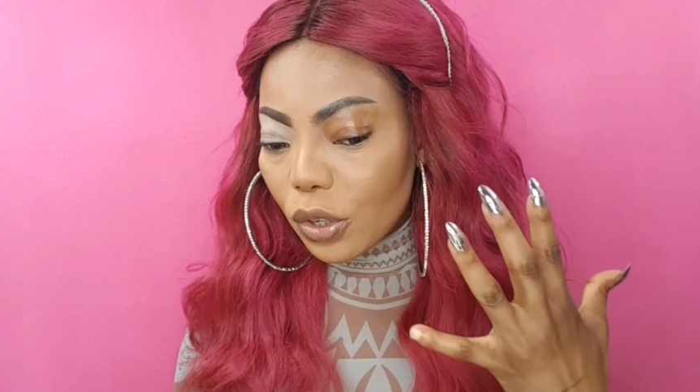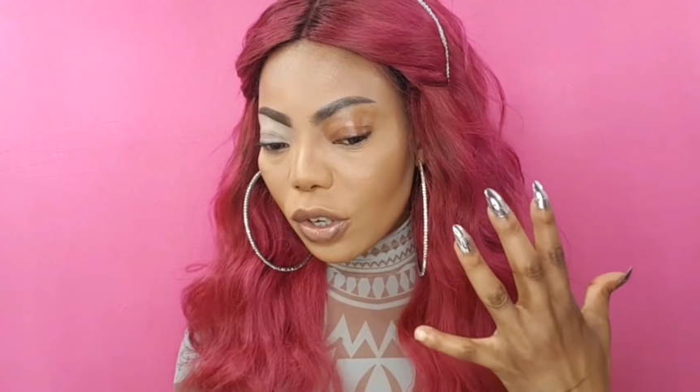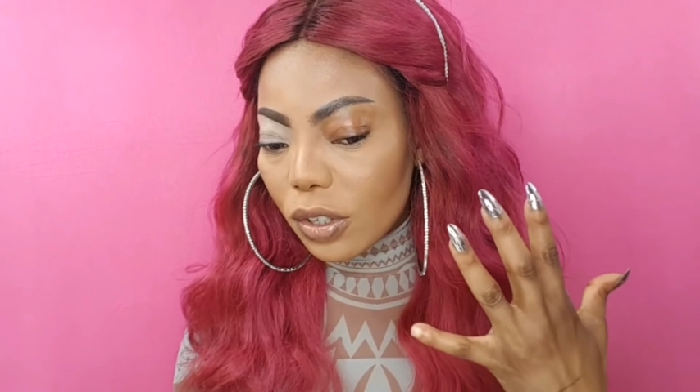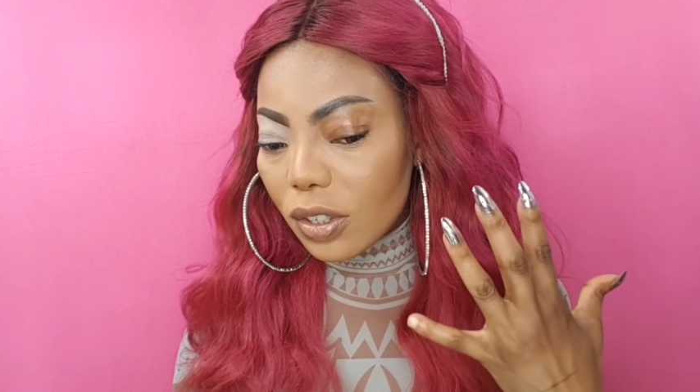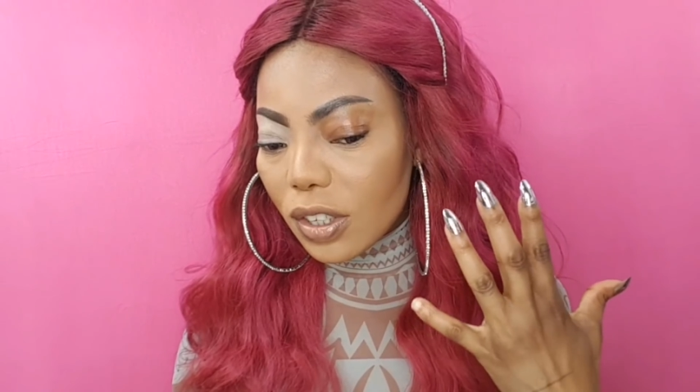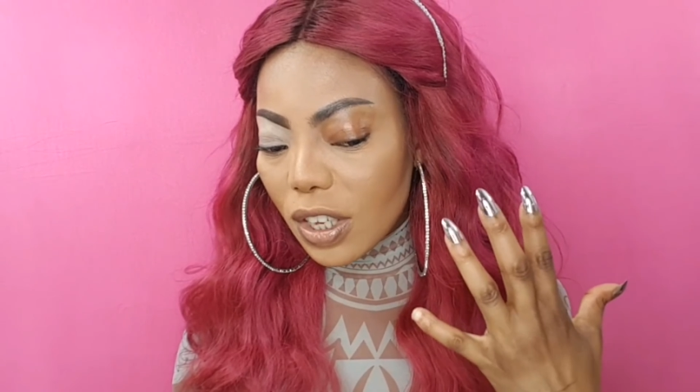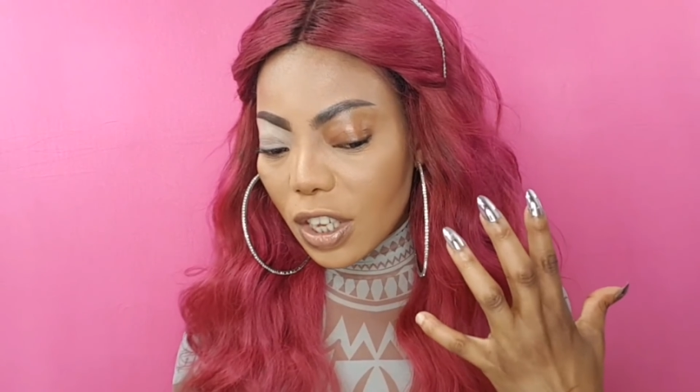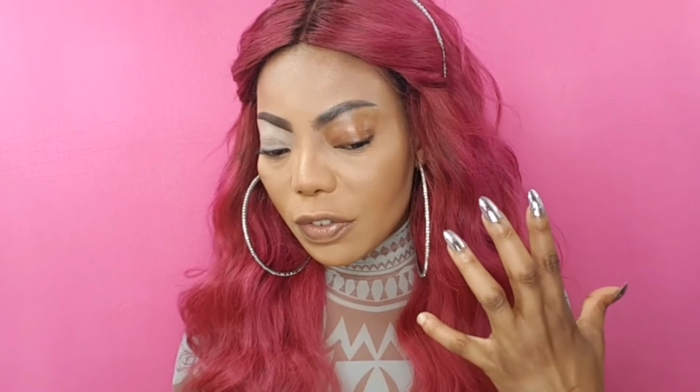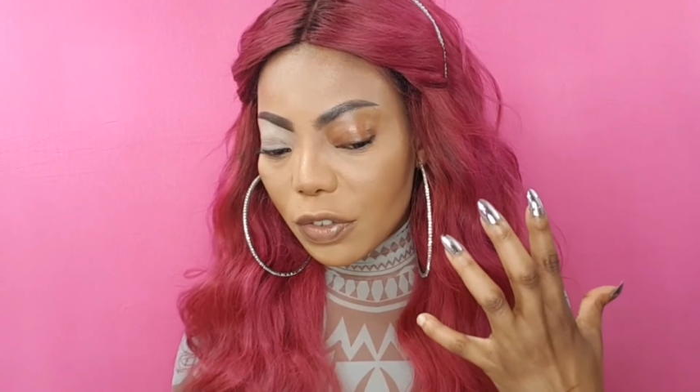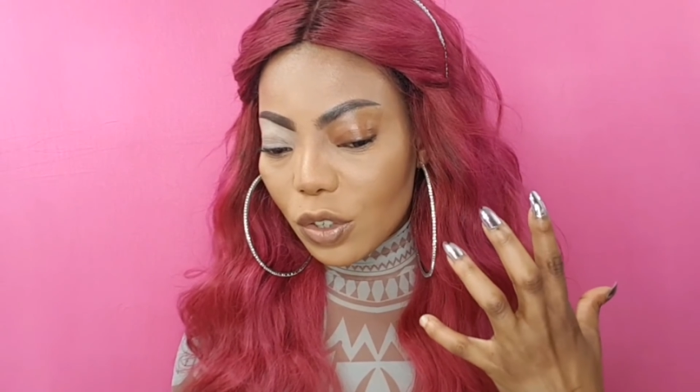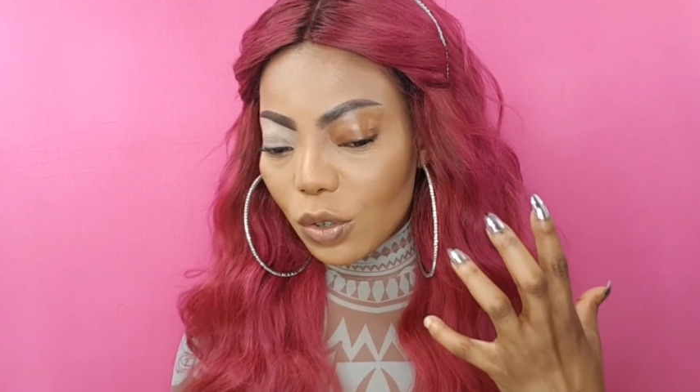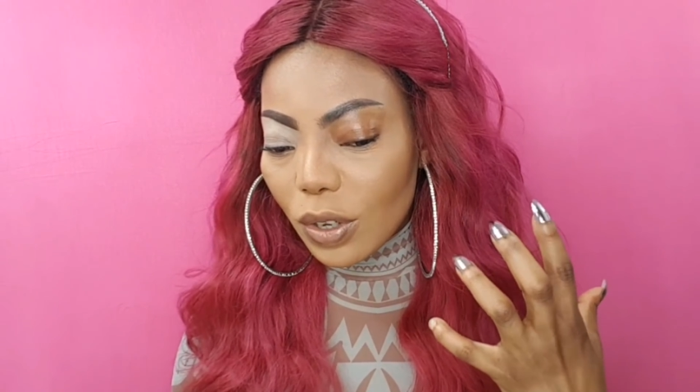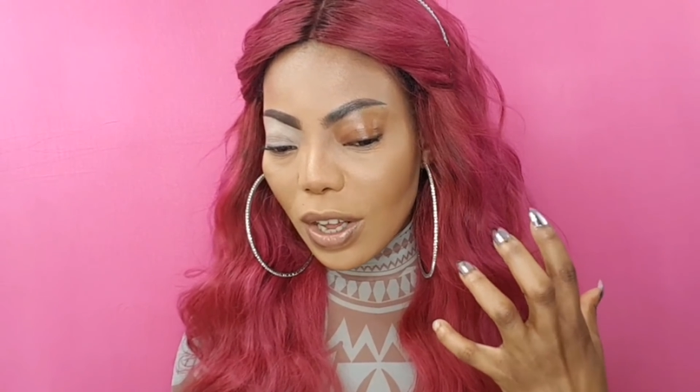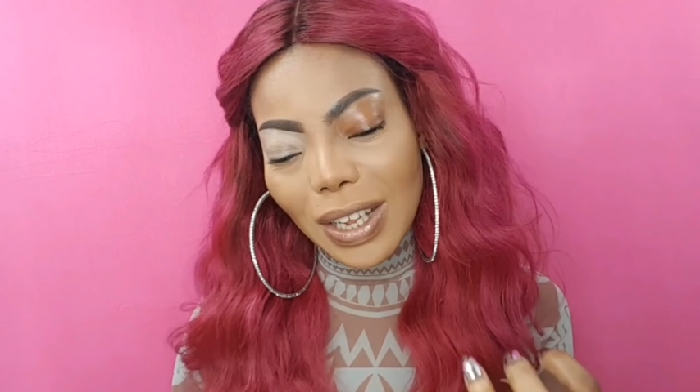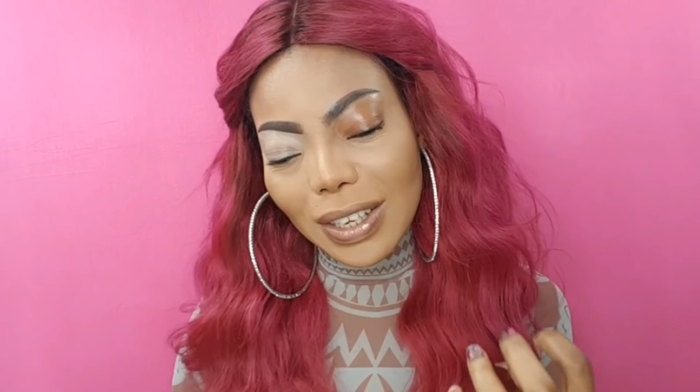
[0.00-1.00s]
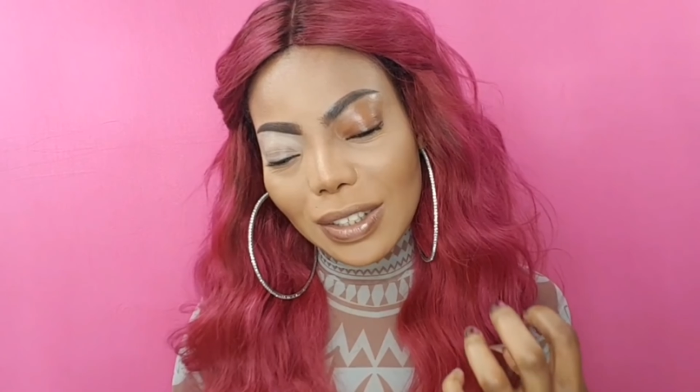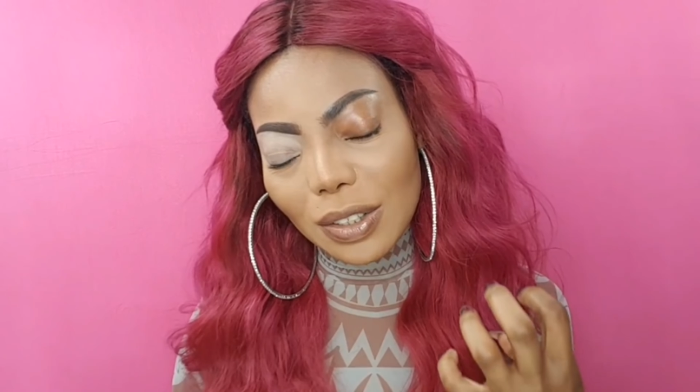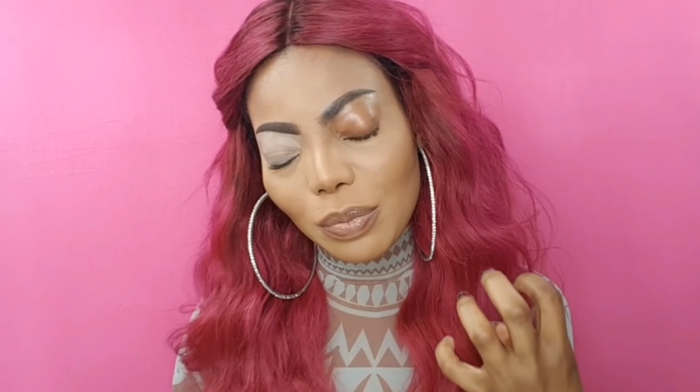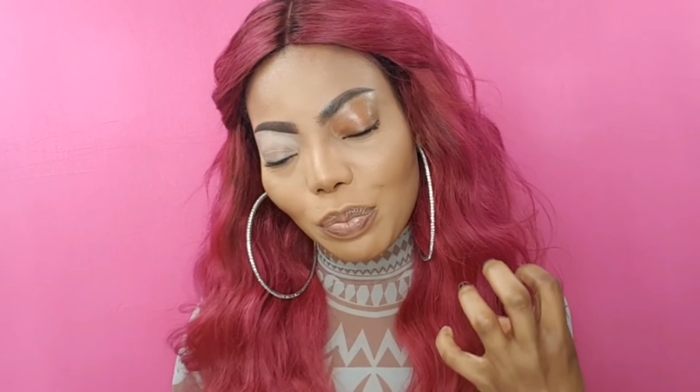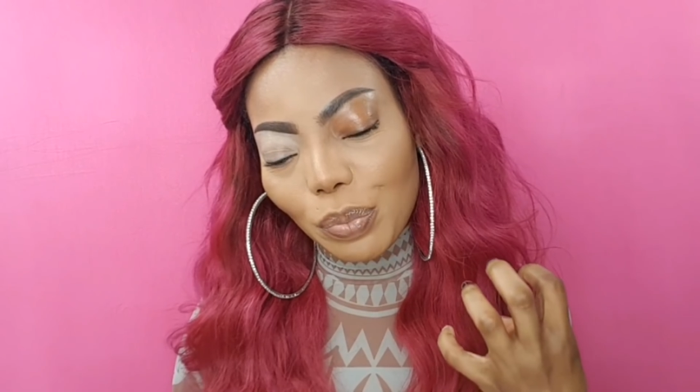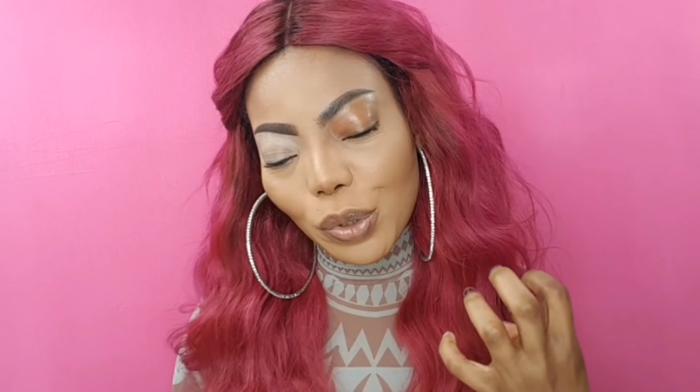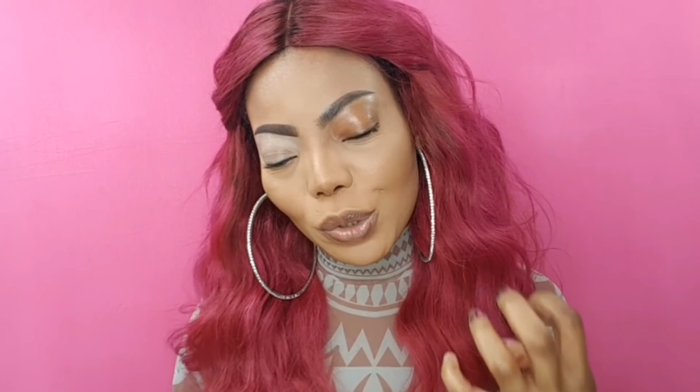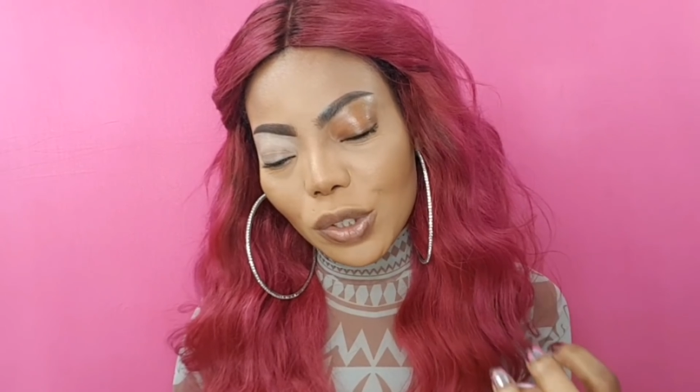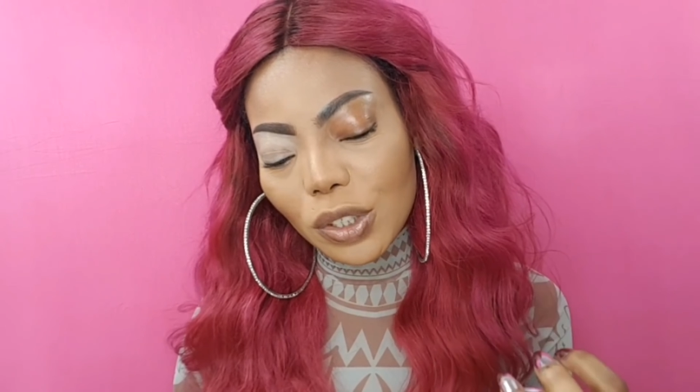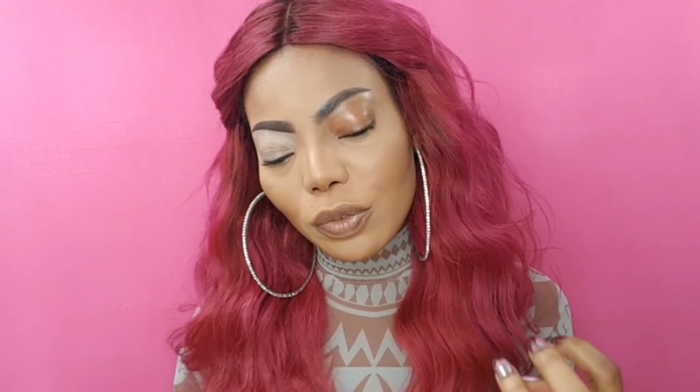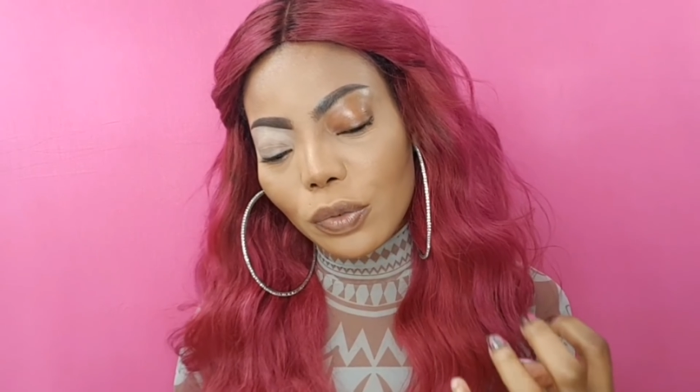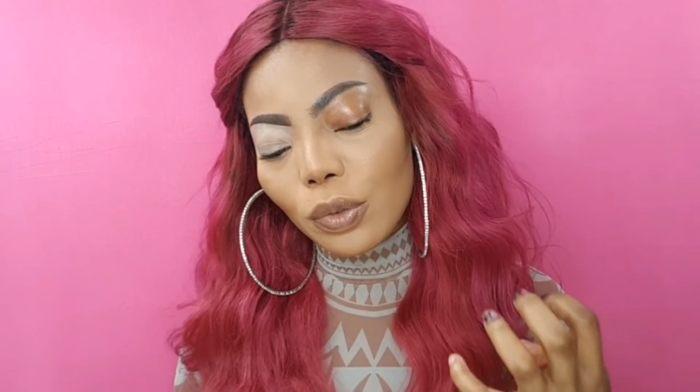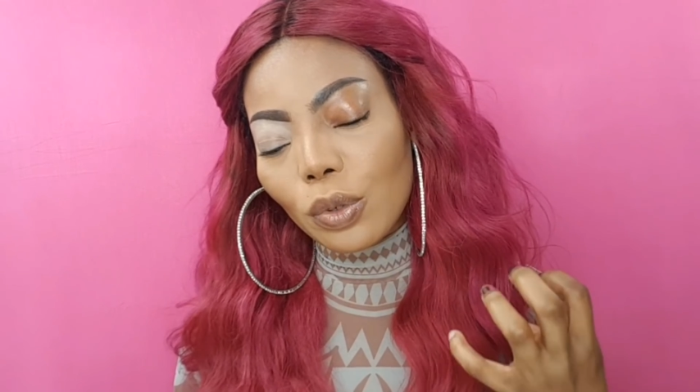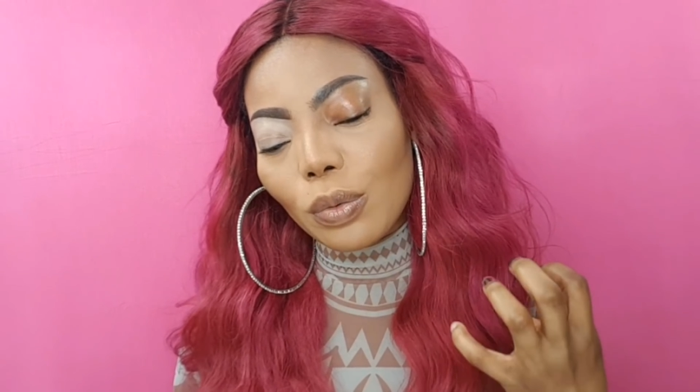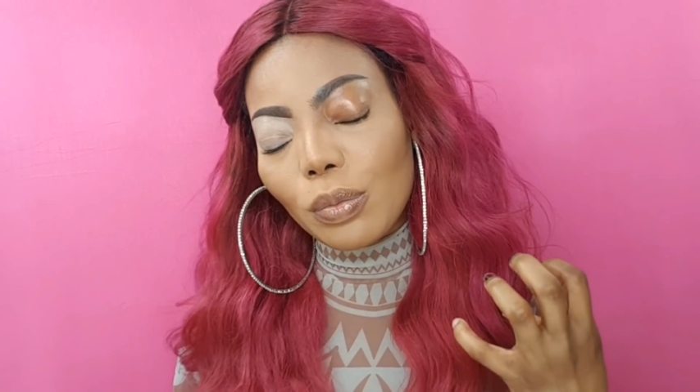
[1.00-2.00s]
This product gives you that
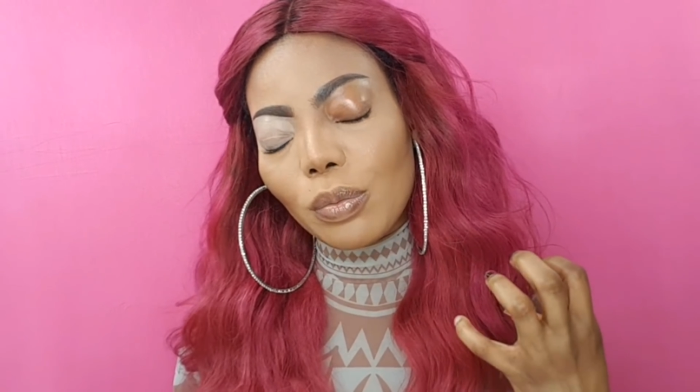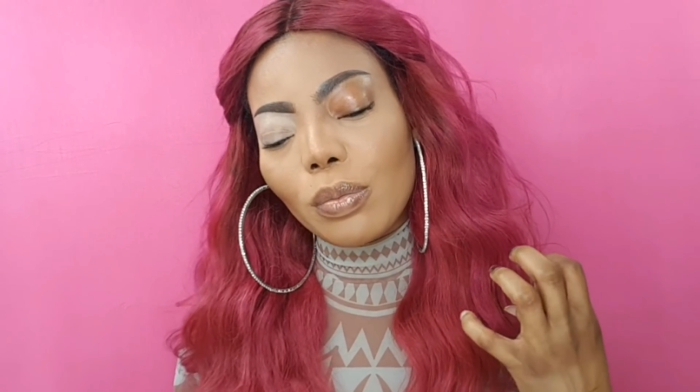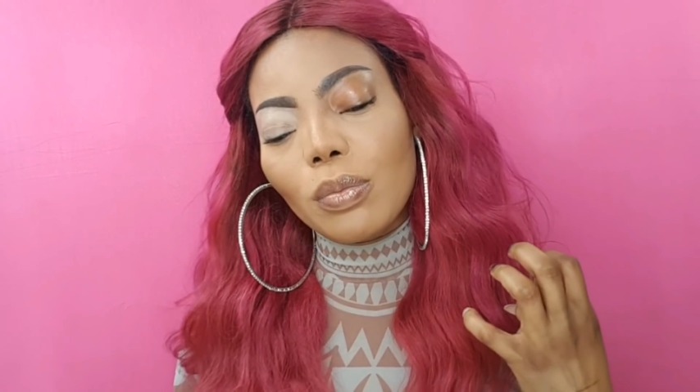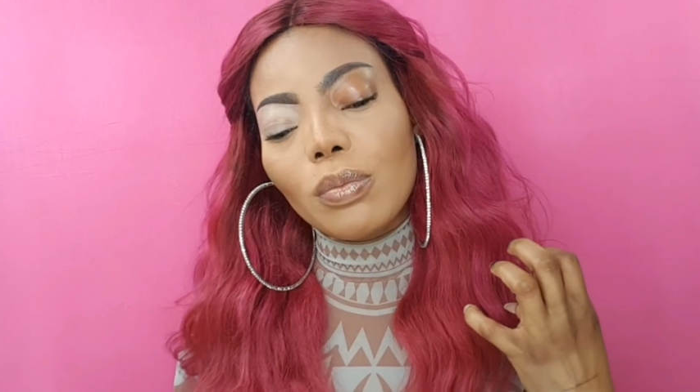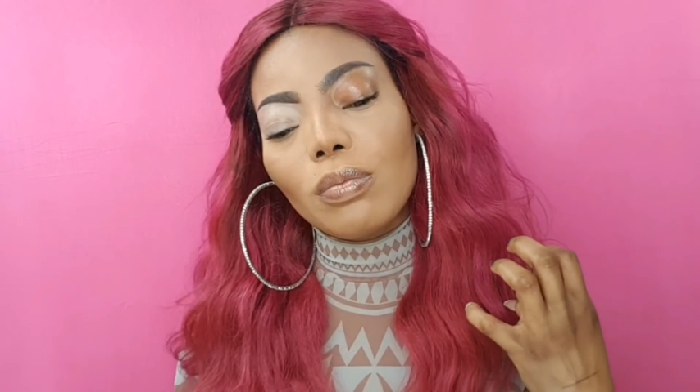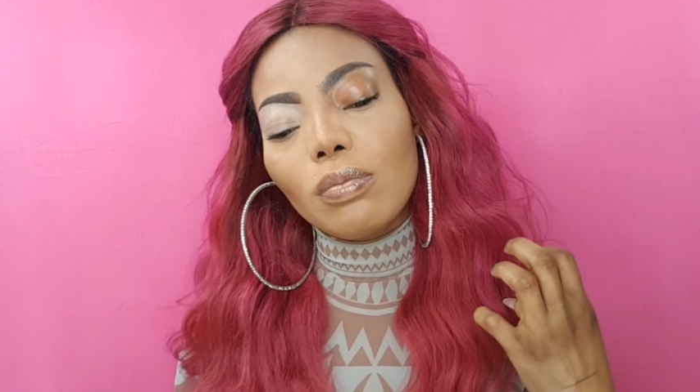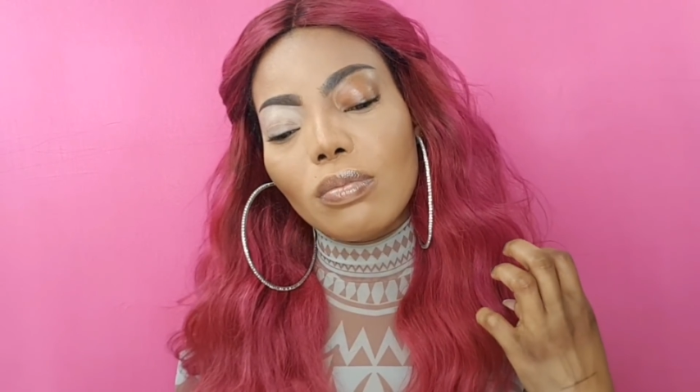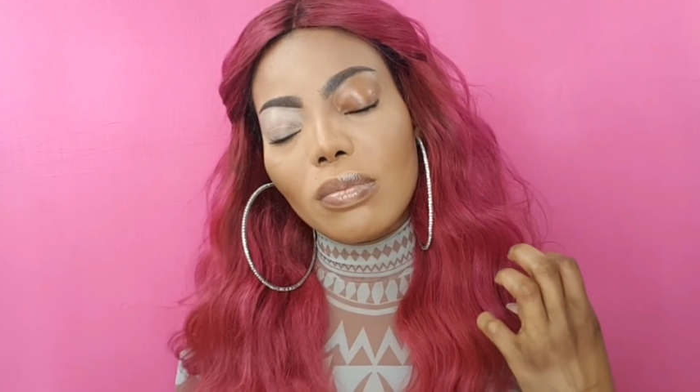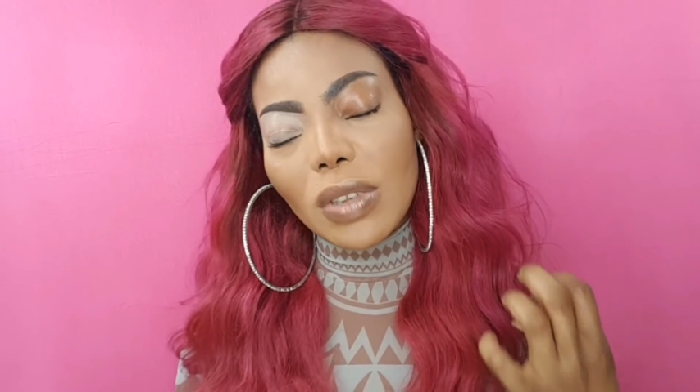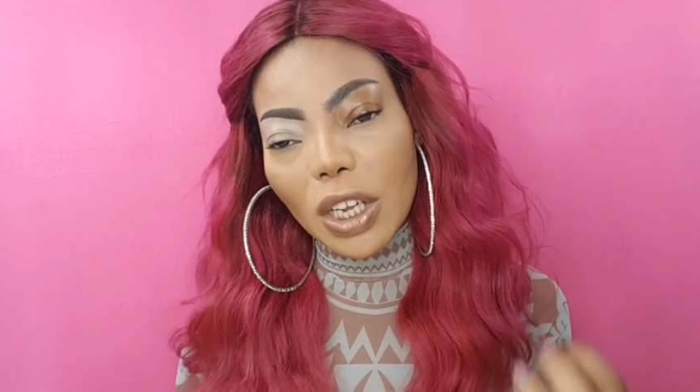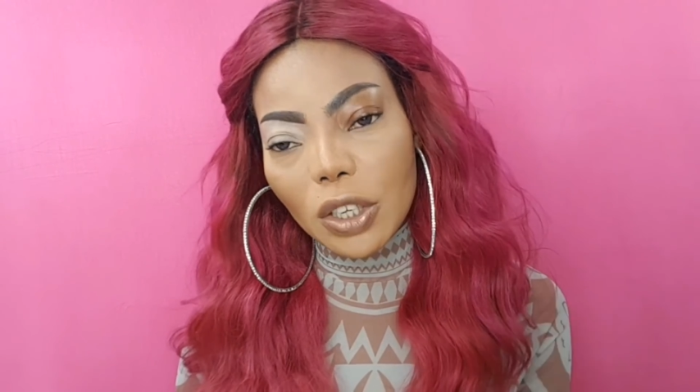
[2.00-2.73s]
beautiful